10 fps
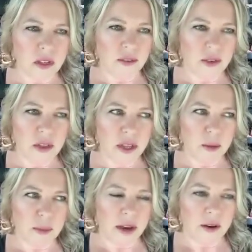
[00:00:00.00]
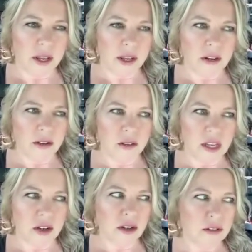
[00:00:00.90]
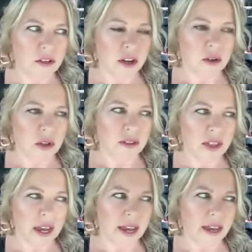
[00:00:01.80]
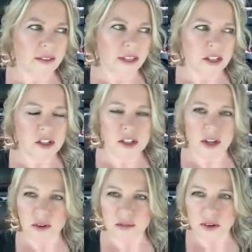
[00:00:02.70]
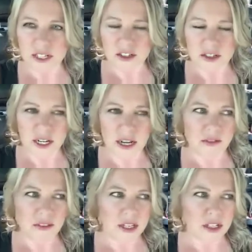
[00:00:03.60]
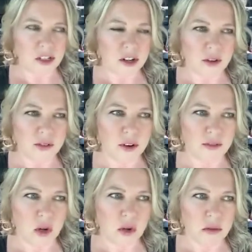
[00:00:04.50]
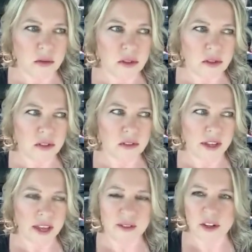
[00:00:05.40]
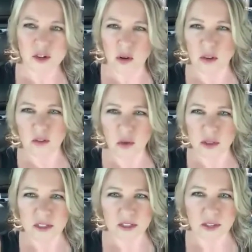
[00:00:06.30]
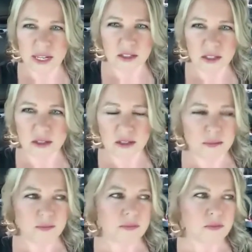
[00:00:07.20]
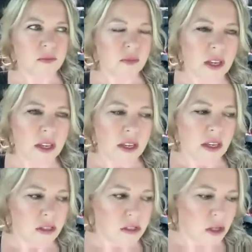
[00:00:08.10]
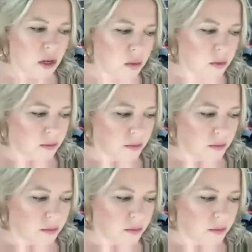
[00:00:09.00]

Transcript: if you think about it they could have done all of that they could shut off our internet they could shut off our phones they have control of all these devices so